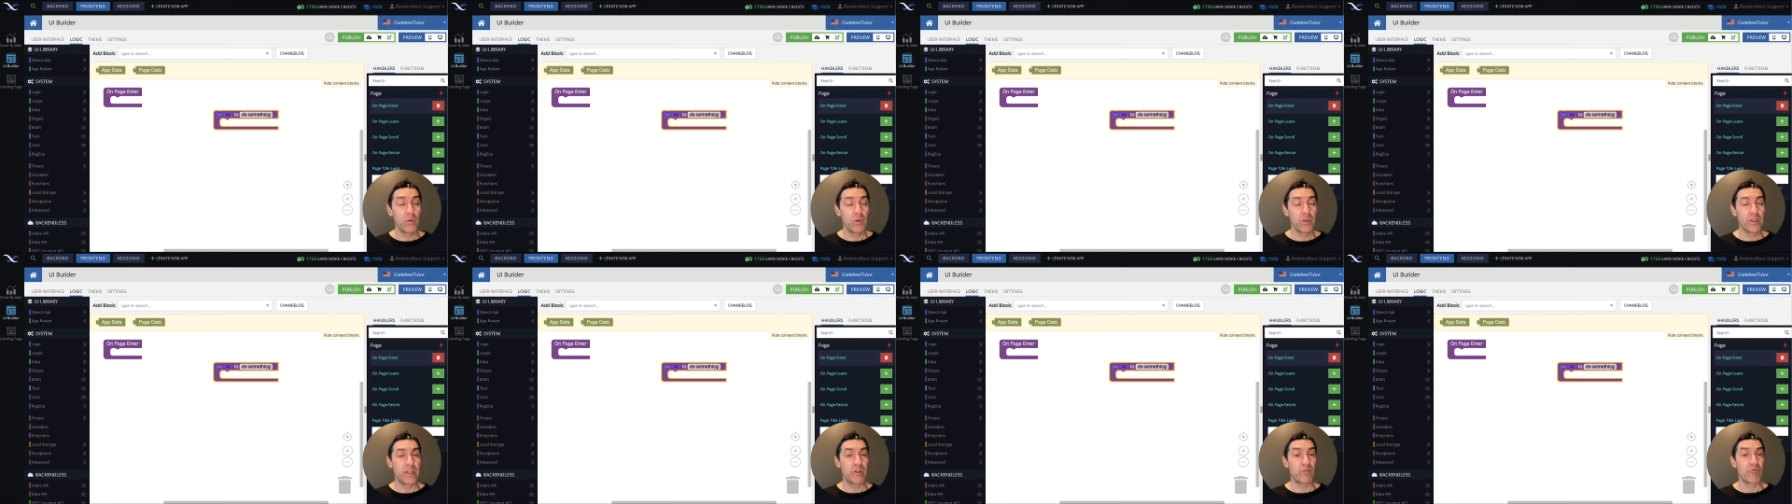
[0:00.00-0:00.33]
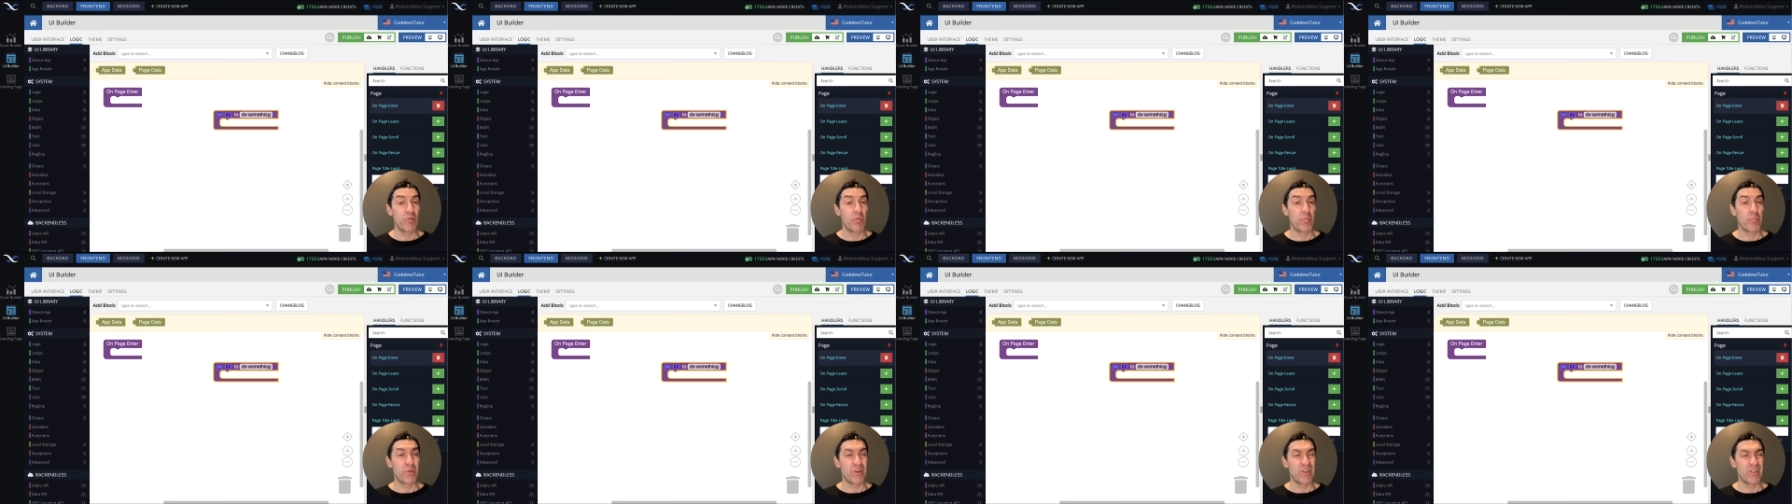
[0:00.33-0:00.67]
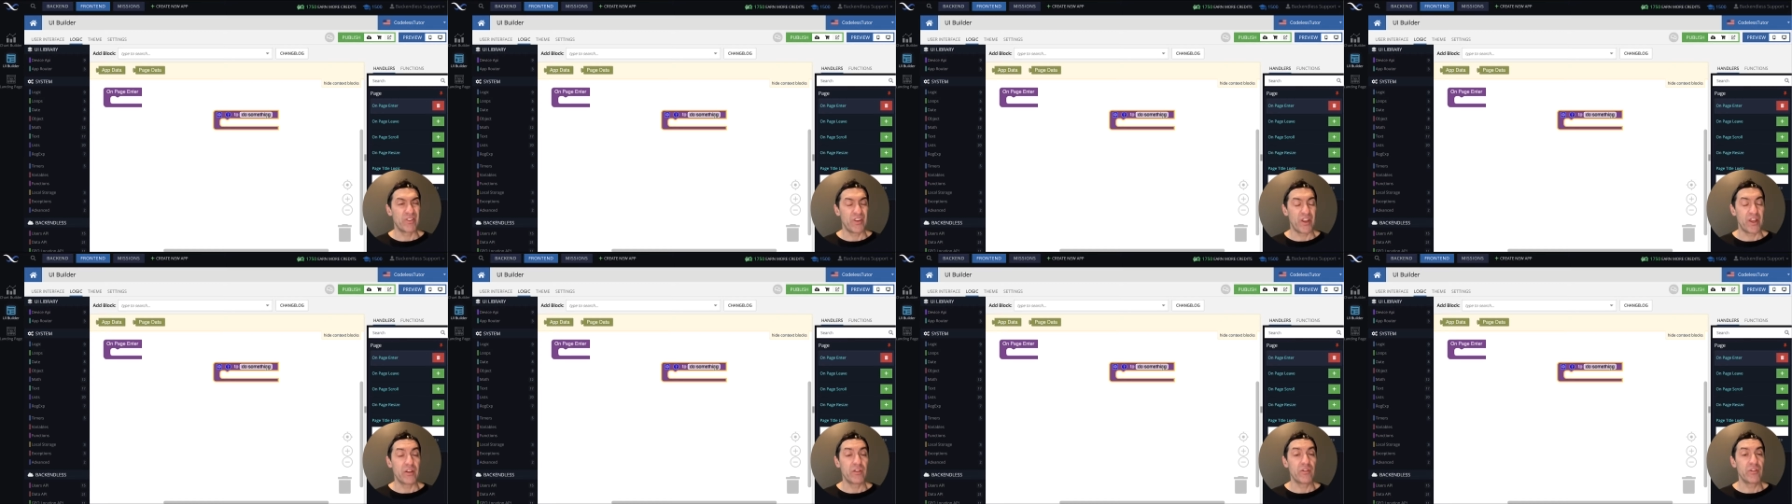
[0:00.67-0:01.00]
that
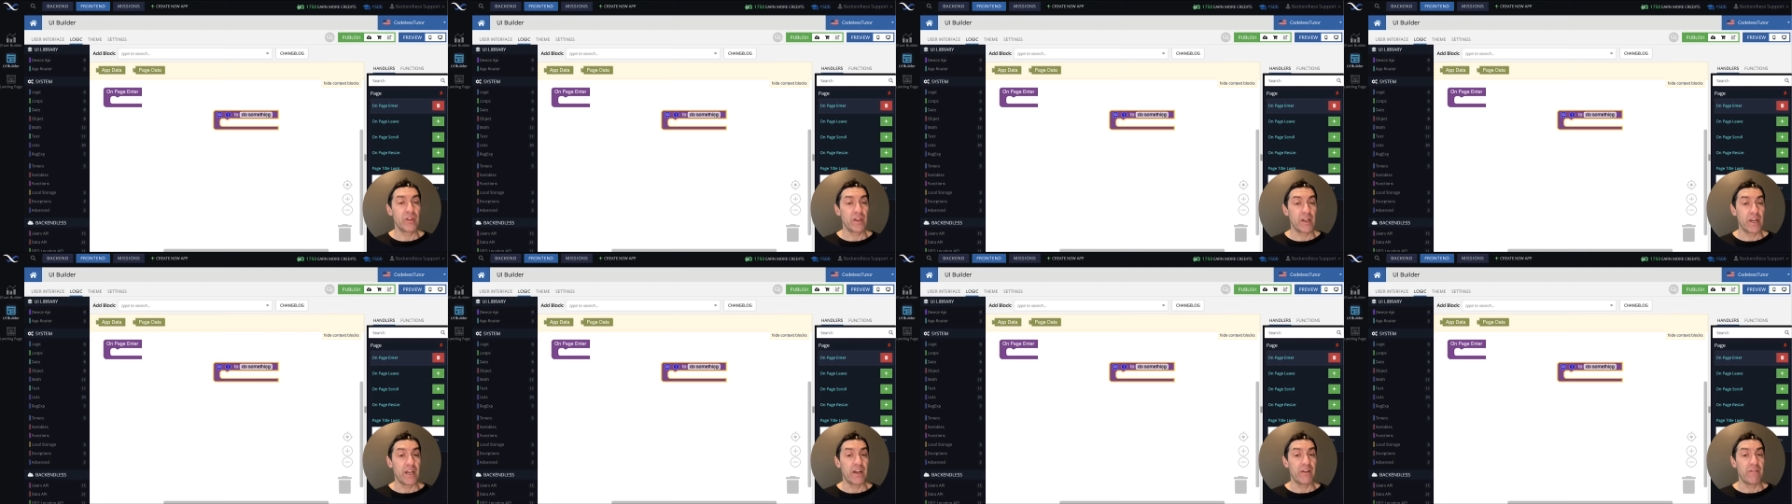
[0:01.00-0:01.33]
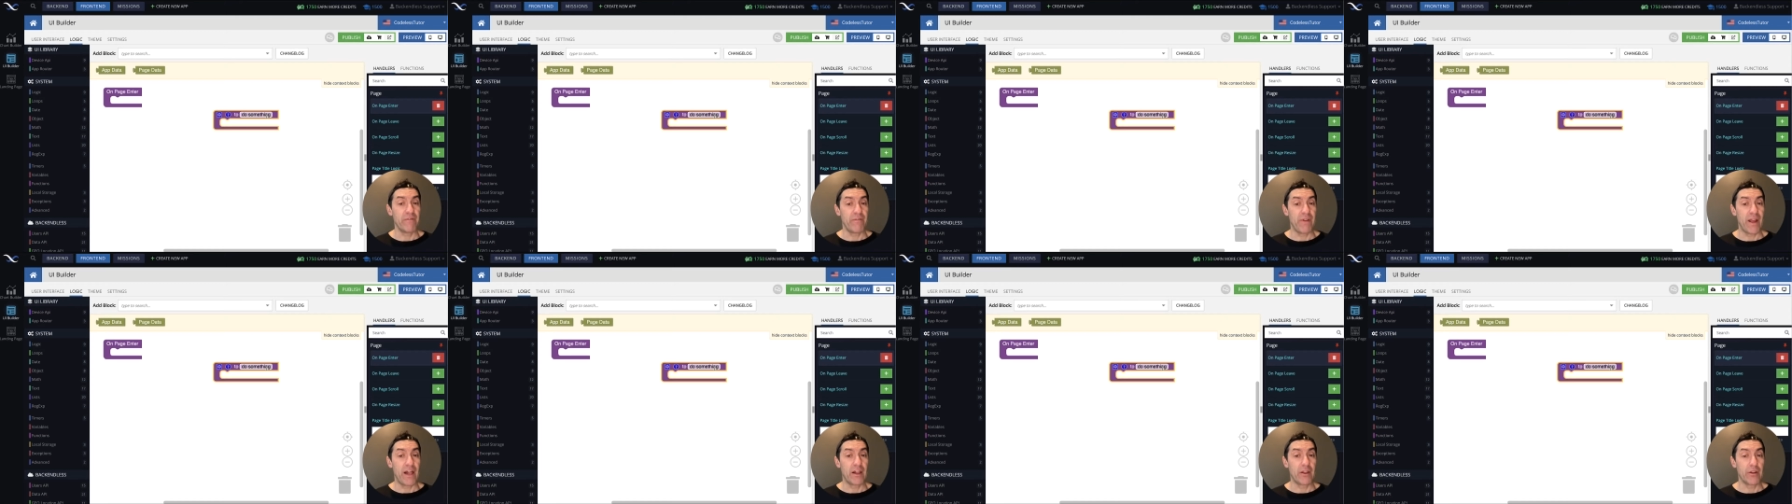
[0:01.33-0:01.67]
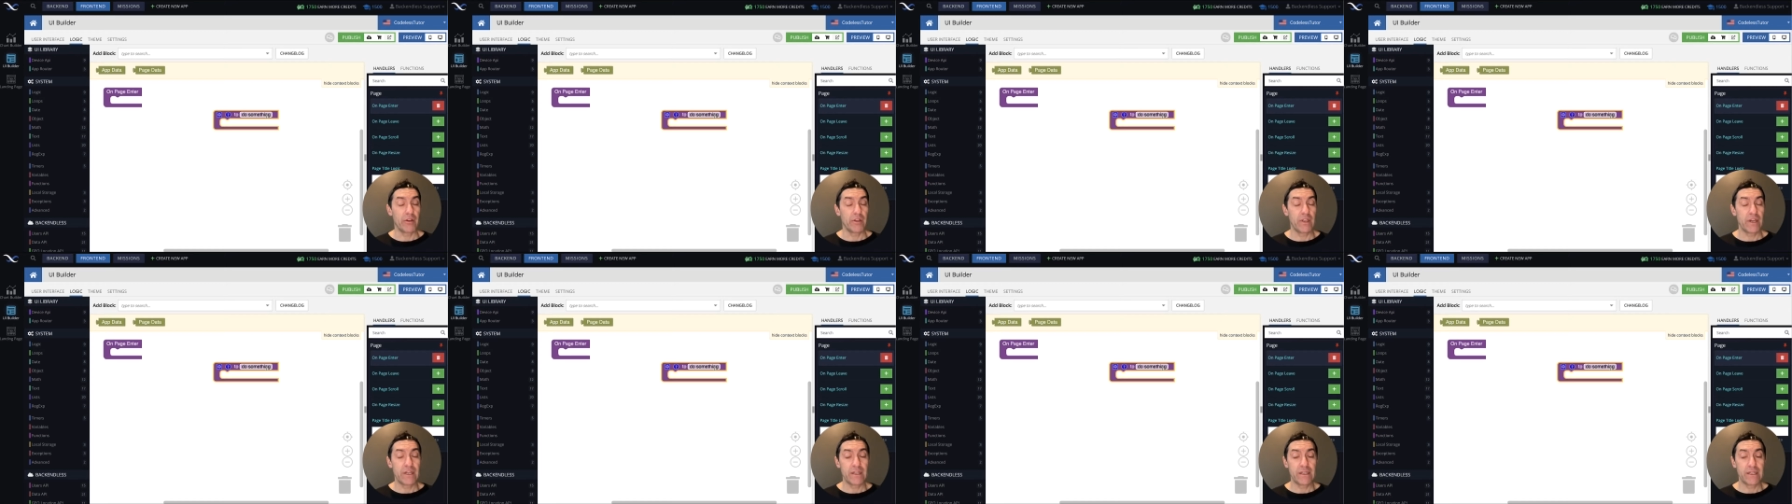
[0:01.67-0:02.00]
represents the kind of value
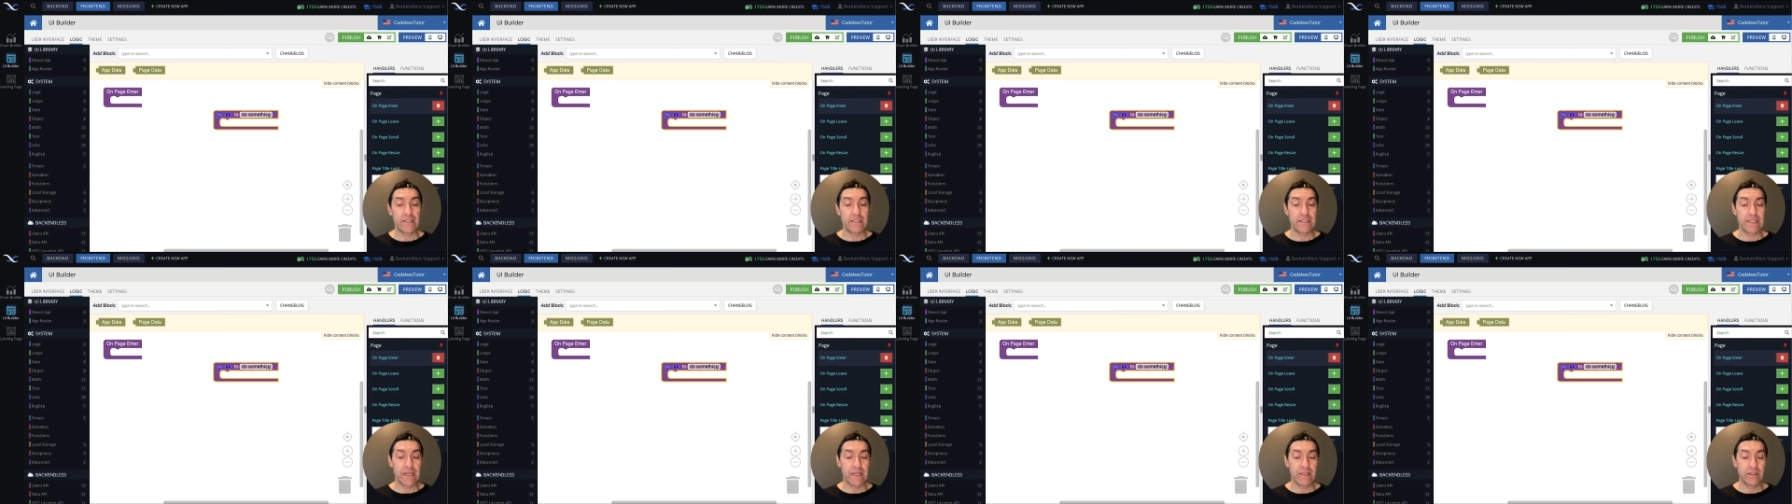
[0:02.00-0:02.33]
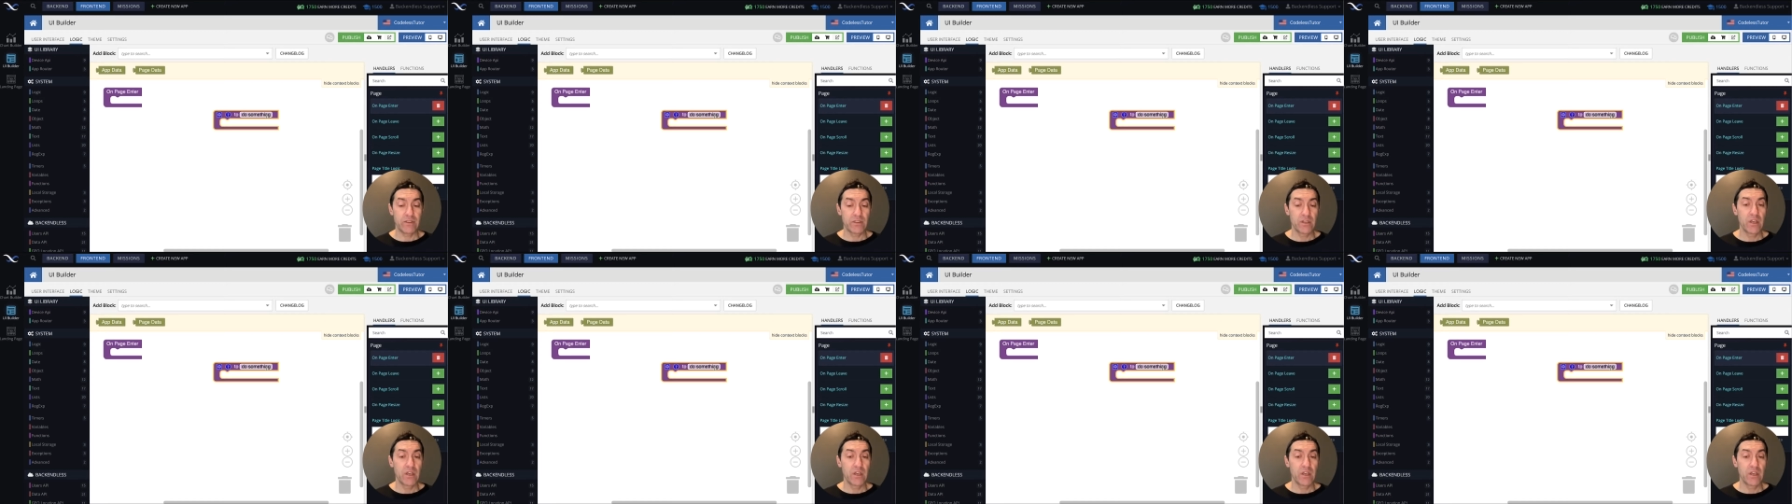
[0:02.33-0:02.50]
that it contains.